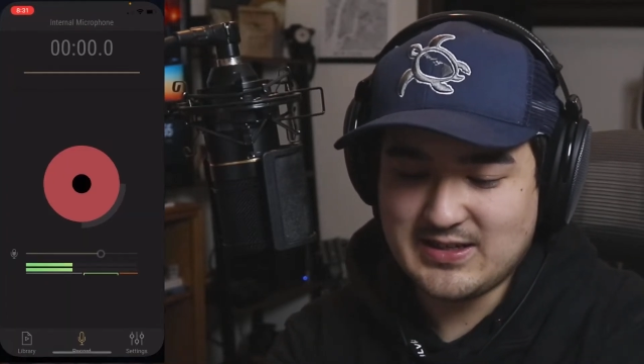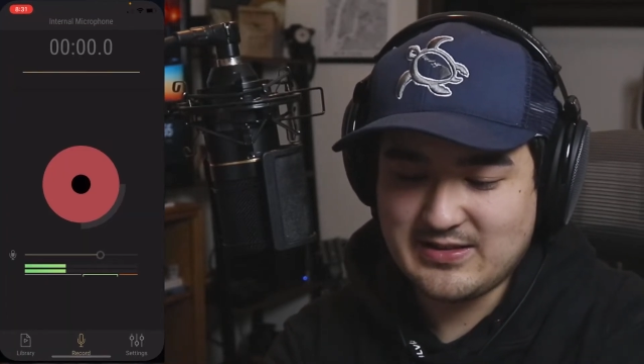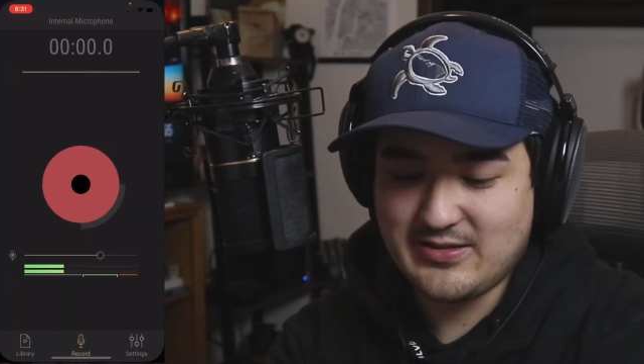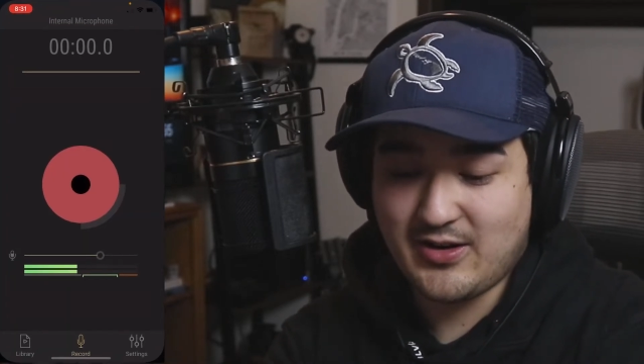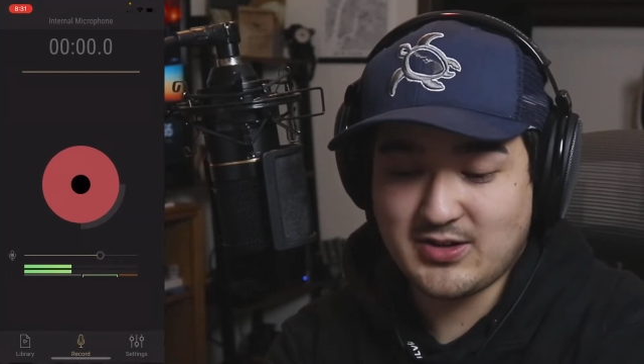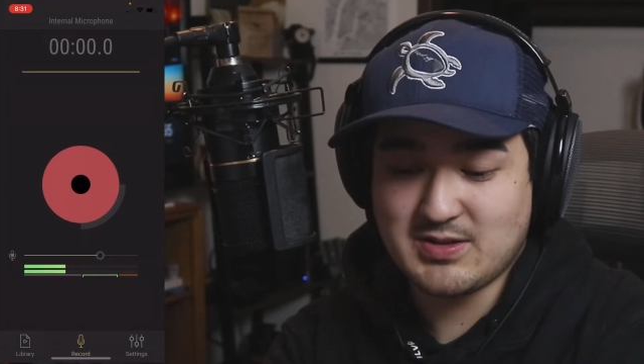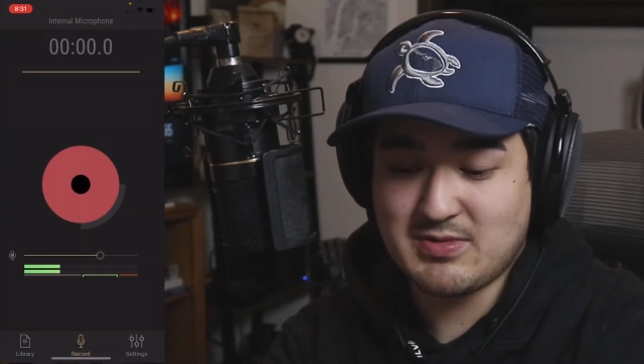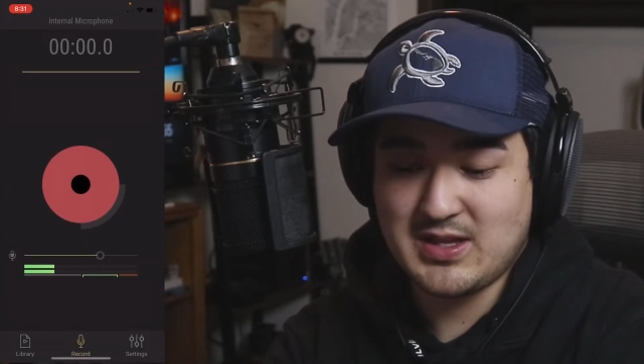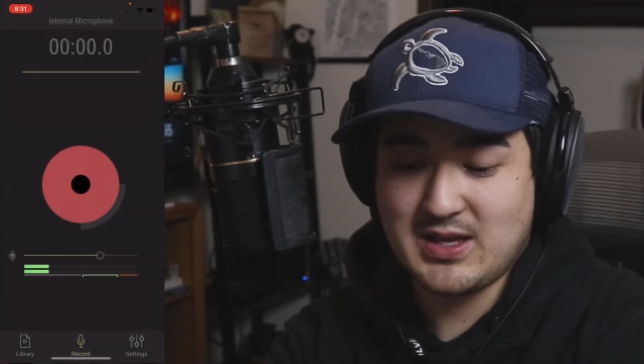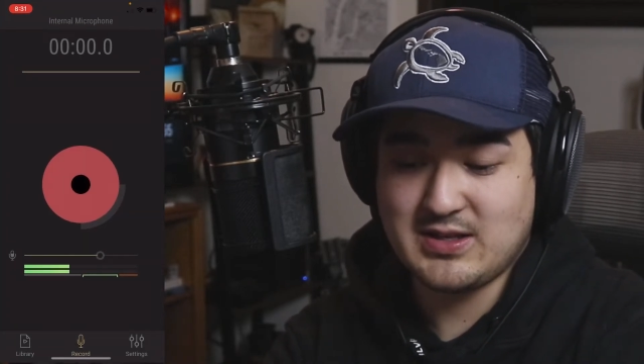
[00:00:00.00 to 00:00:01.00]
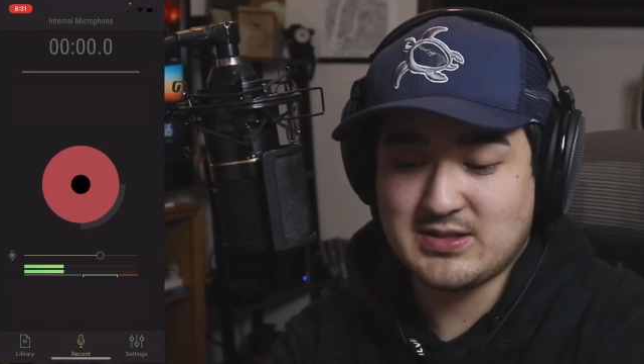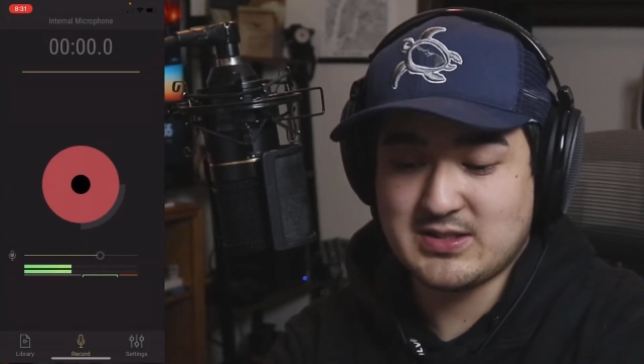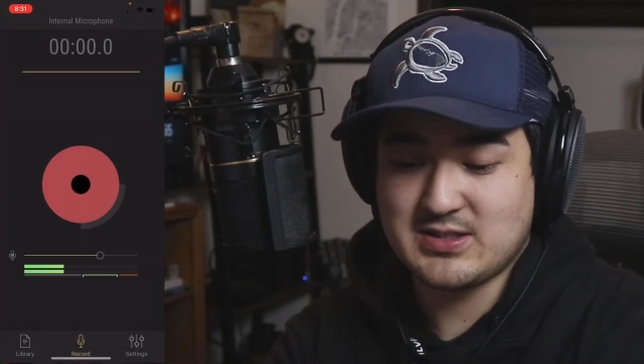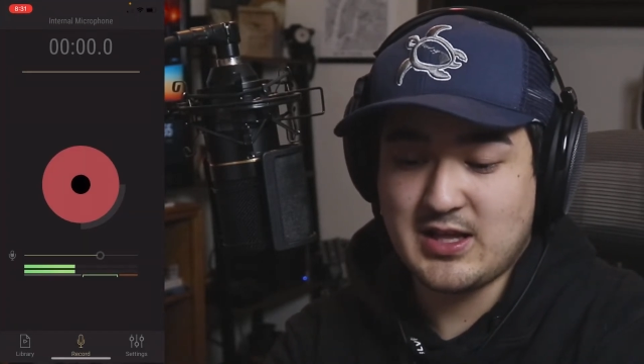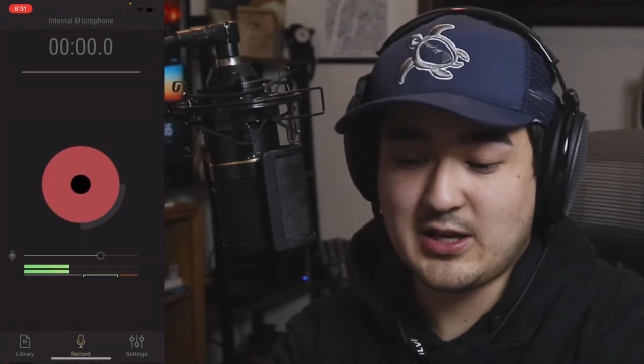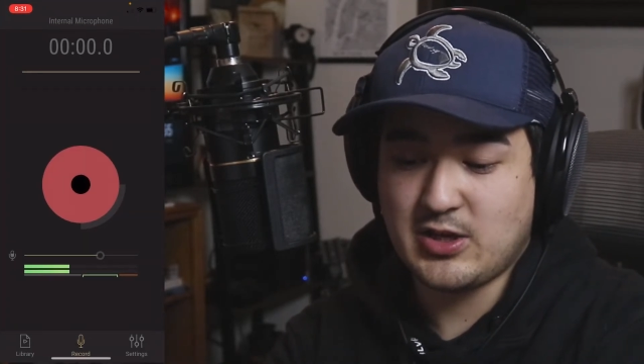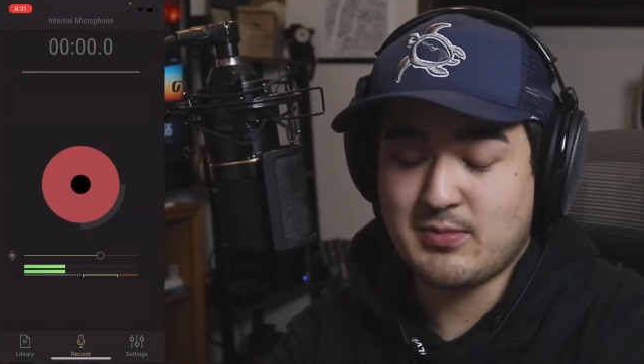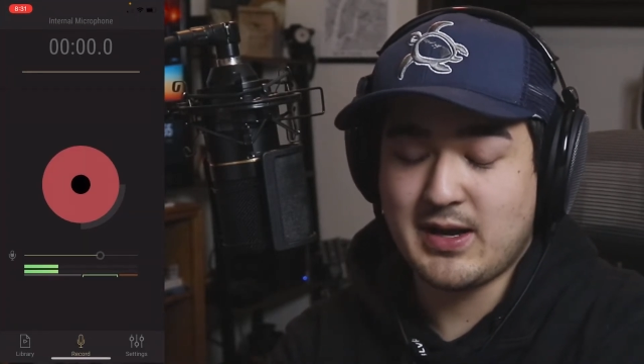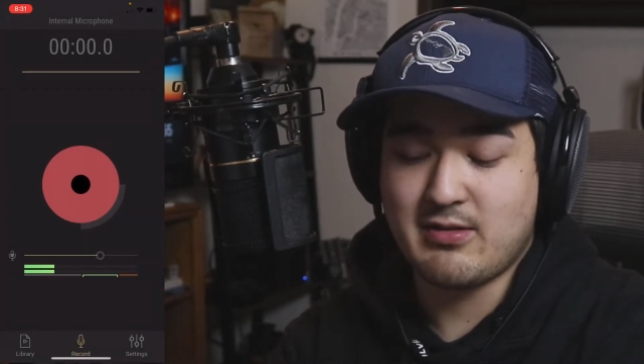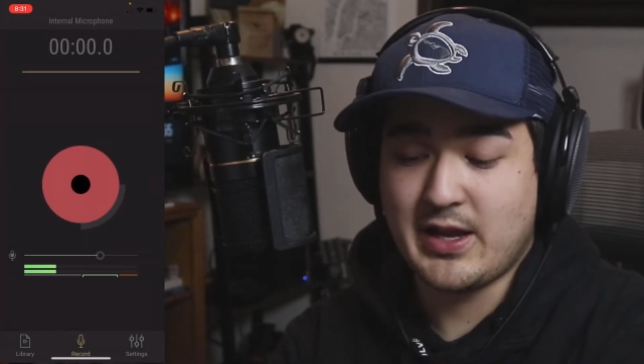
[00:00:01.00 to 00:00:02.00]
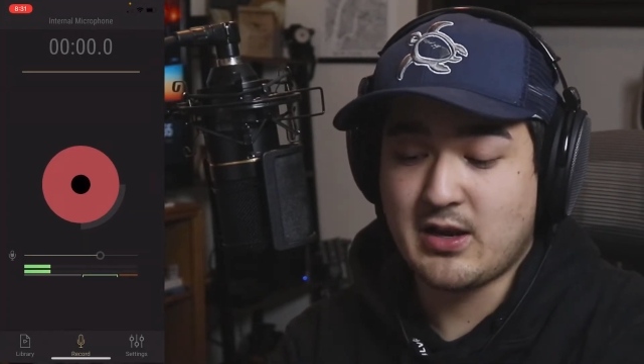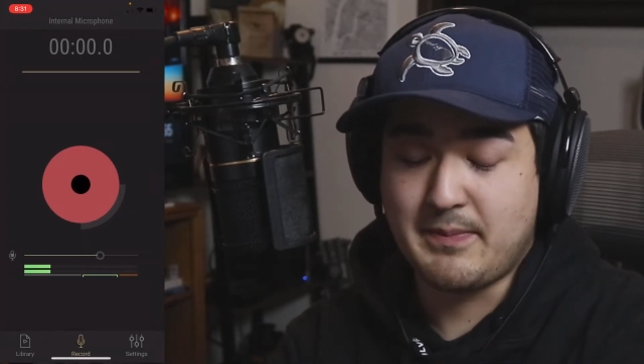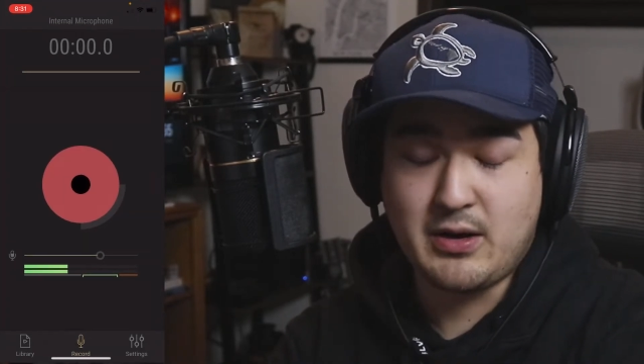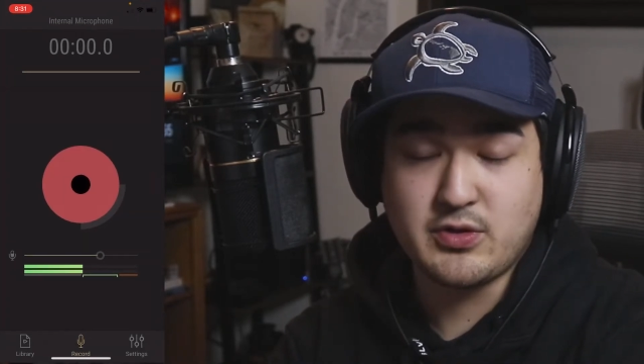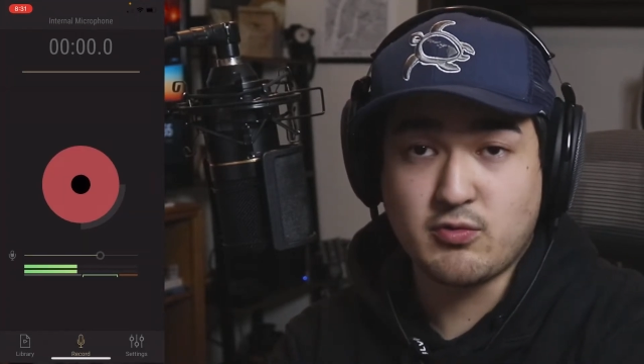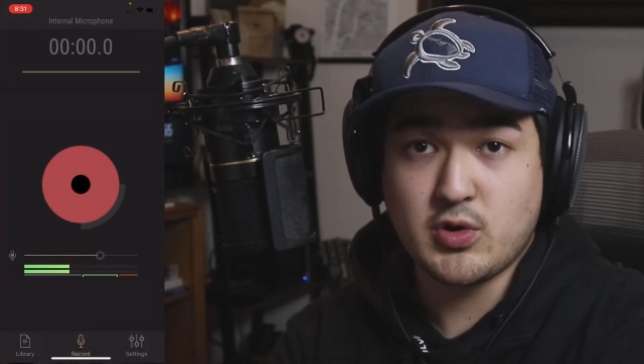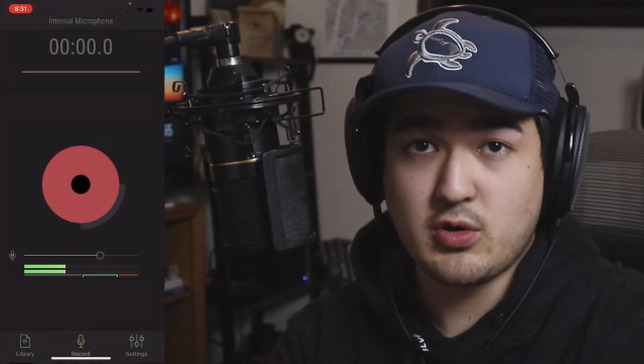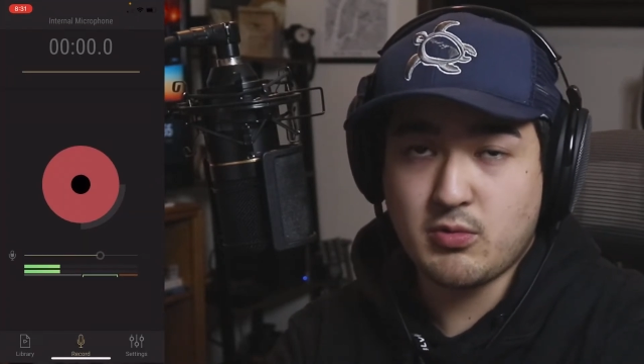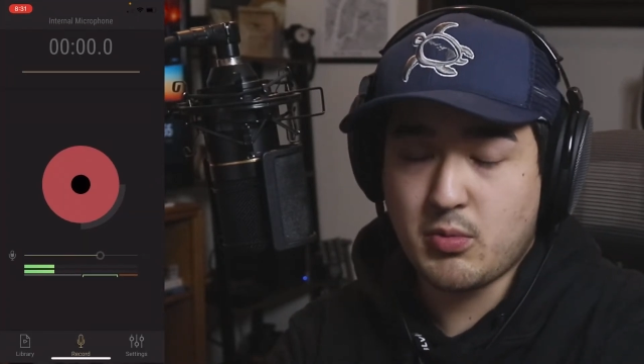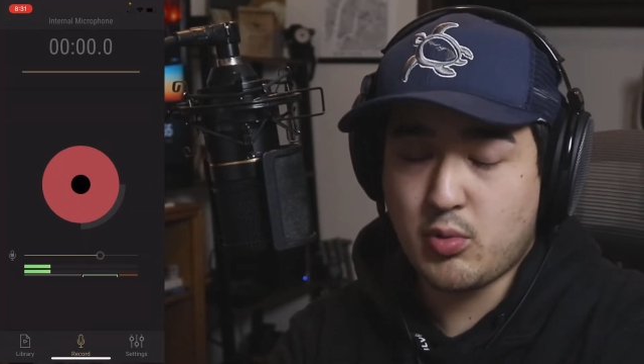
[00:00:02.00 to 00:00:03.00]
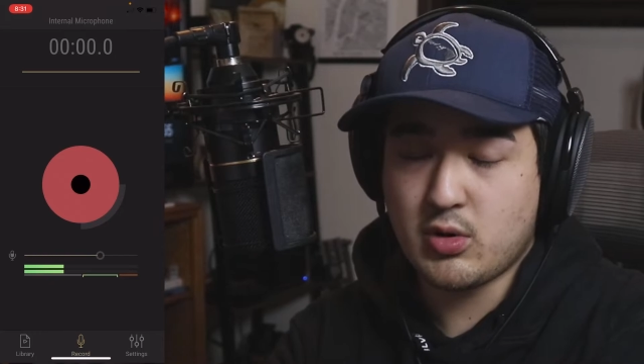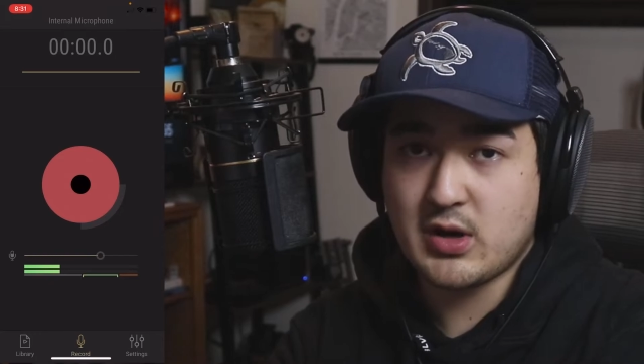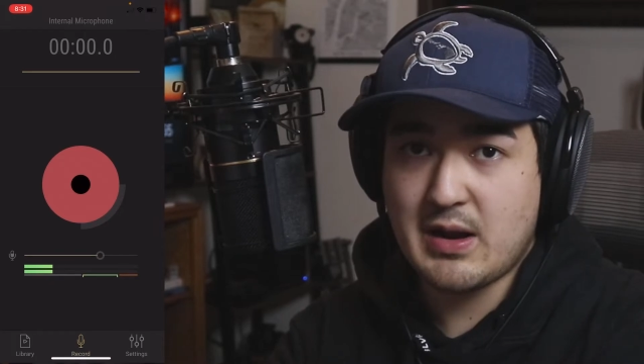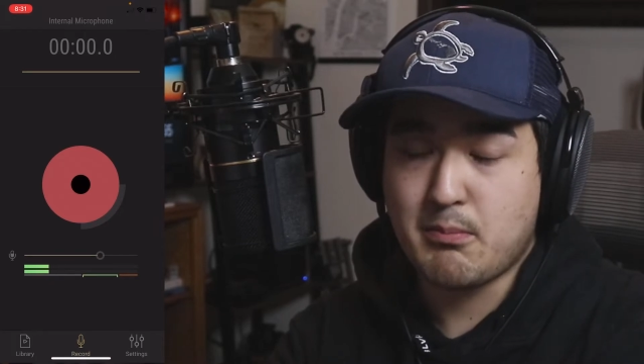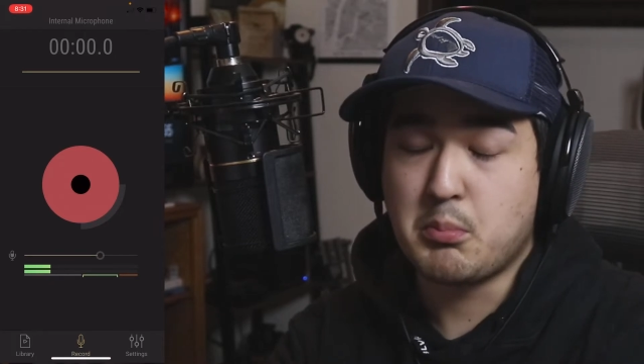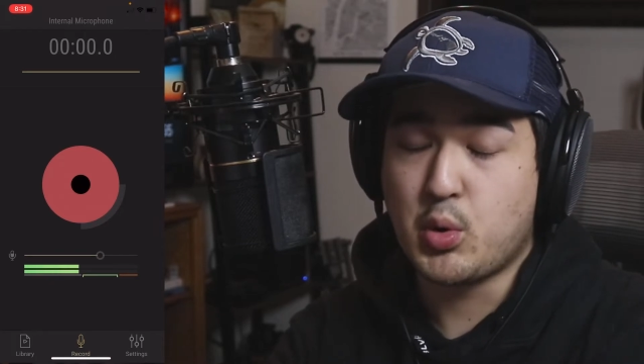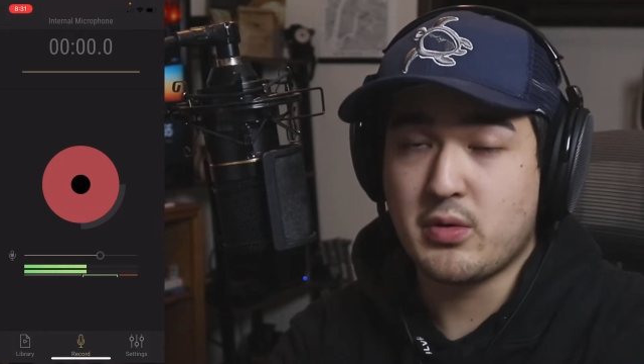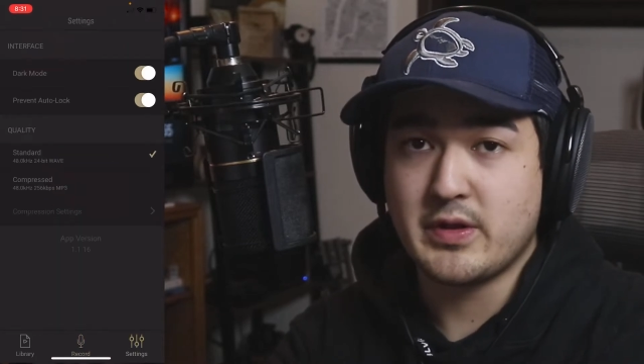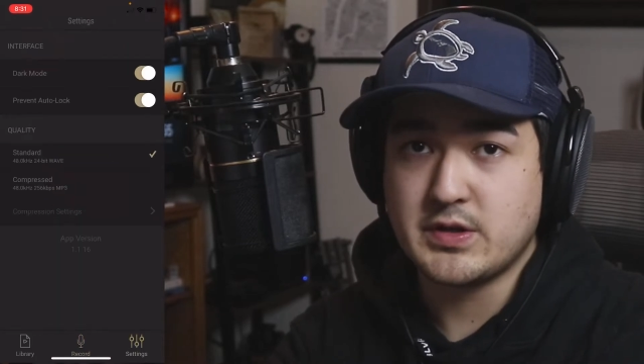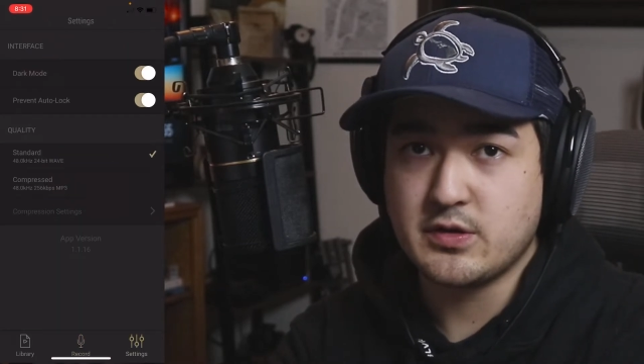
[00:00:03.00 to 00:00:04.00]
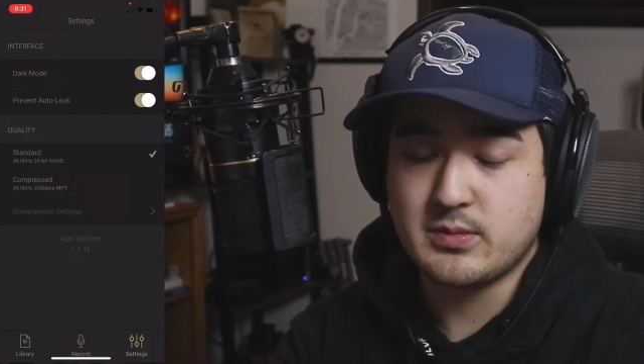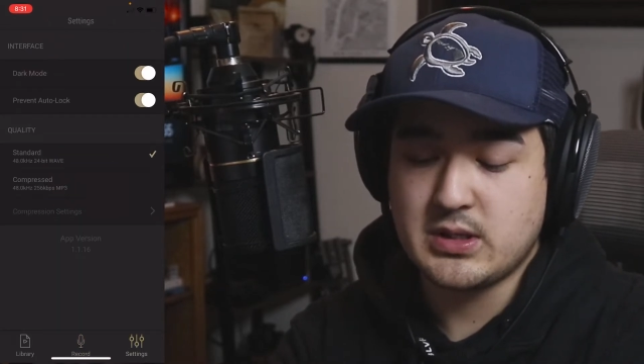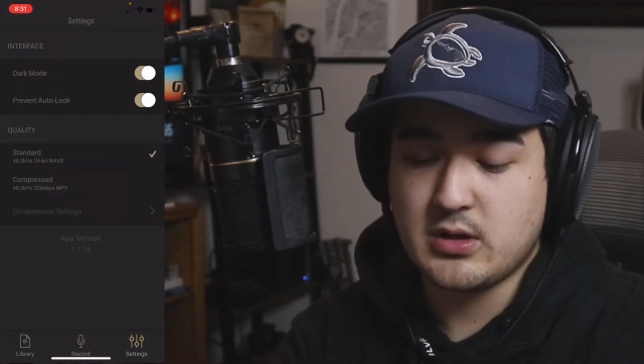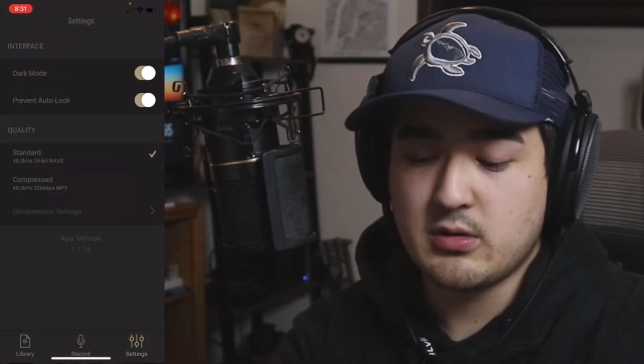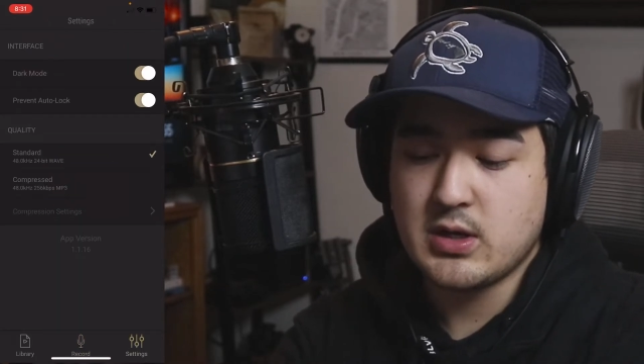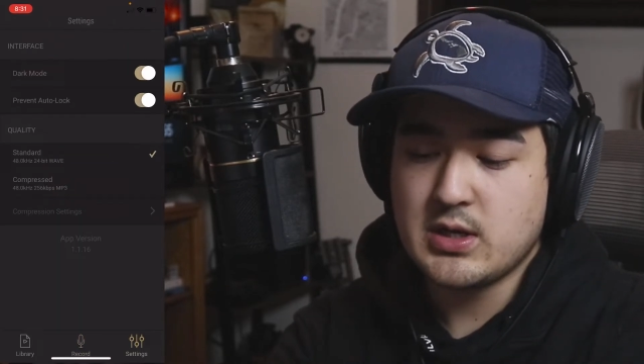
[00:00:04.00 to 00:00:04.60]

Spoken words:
There are some things that you might like about the Rode Reporter app more than Dolby, though.